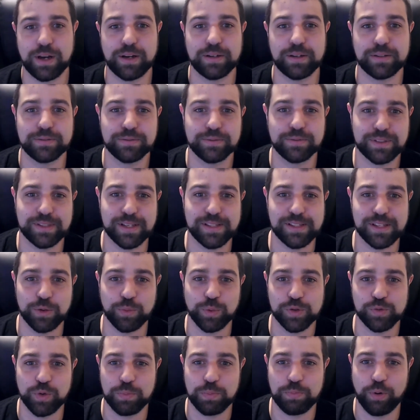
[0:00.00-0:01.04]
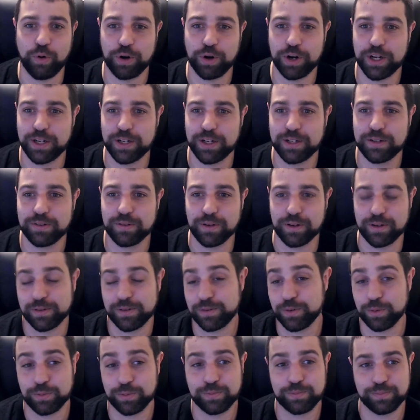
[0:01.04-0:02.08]
since it was reported,
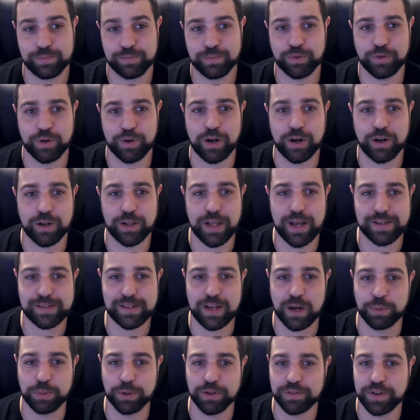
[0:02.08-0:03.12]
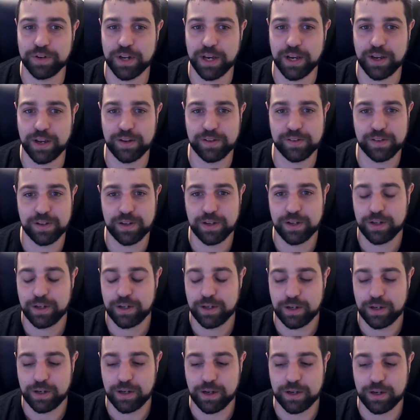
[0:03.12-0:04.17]
last couple of days,
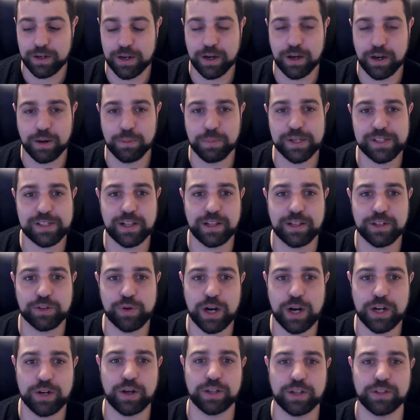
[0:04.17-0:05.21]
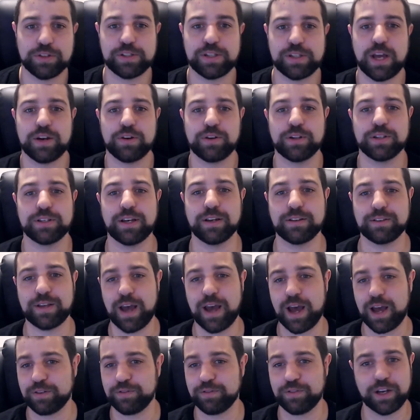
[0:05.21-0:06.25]
and basically trying to understand all the
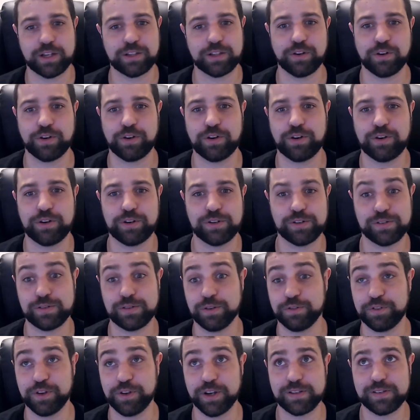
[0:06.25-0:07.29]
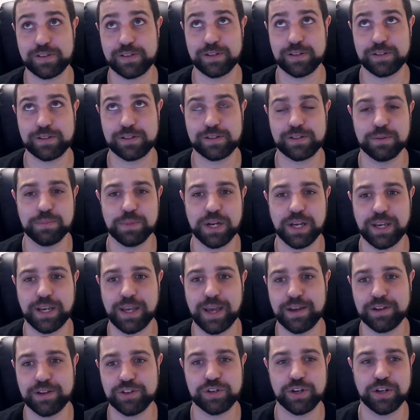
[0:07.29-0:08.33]
attack vectors, the fixes, the
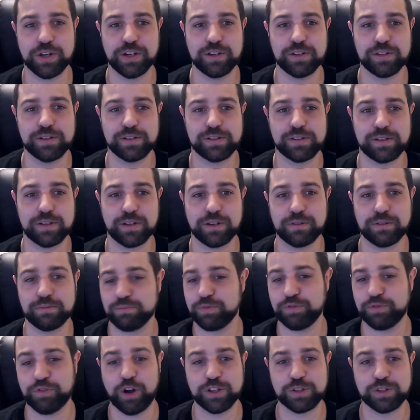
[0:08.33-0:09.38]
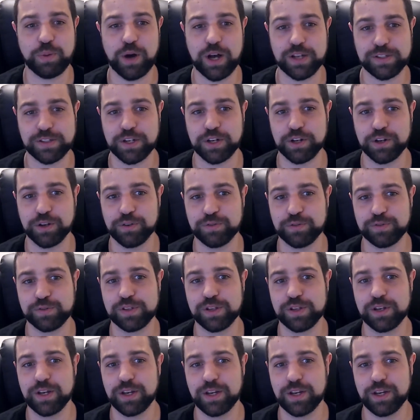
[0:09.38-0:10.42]
mitigations, false
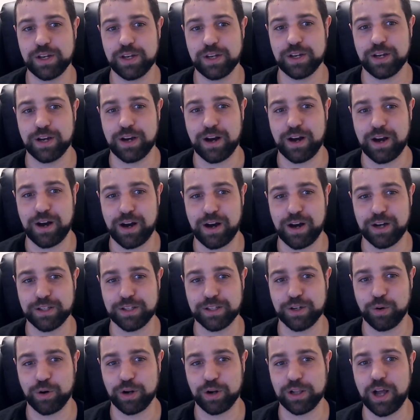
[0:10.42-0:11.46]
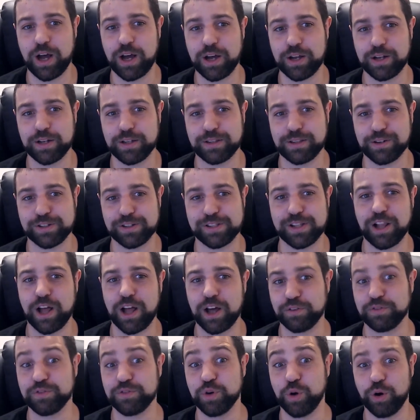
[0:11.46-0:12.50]
positives. There's a
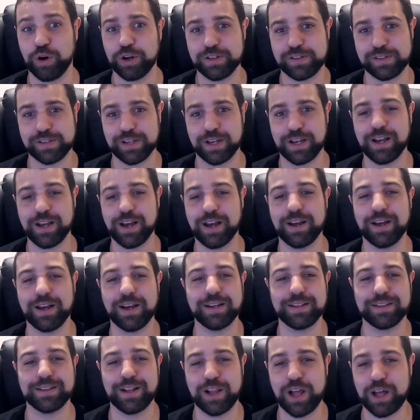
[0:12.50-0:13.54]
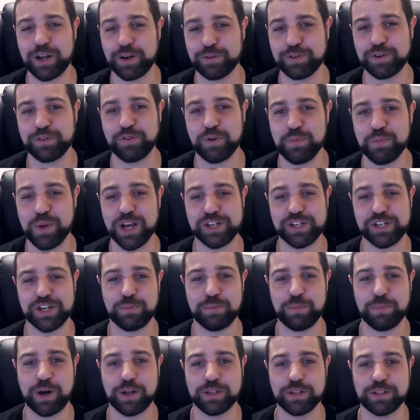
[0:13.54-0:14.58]
lot of noise and a lot of information
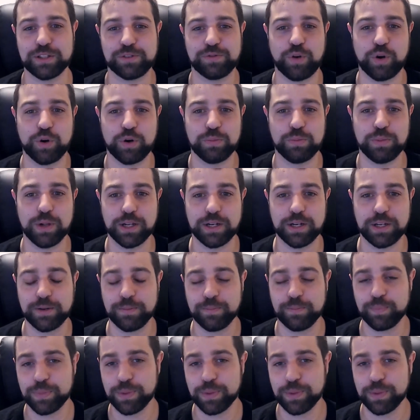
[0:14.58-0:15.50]
about this vulnerability.